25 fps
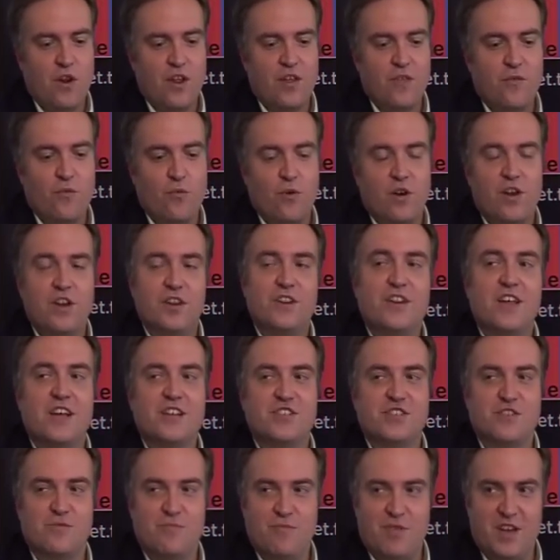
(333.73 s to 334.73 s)
it
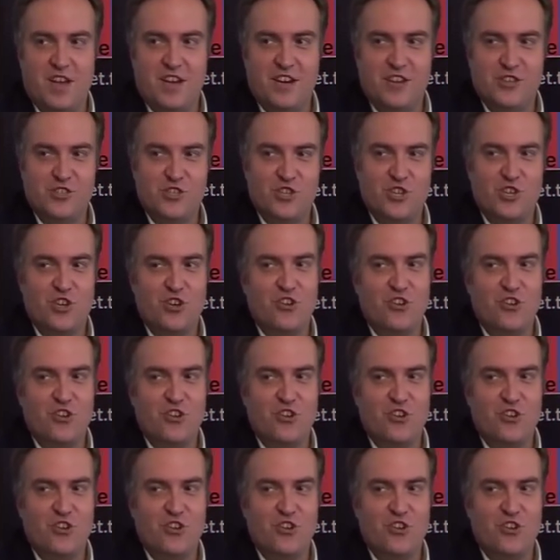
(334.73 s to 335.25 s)
doesn't mean is that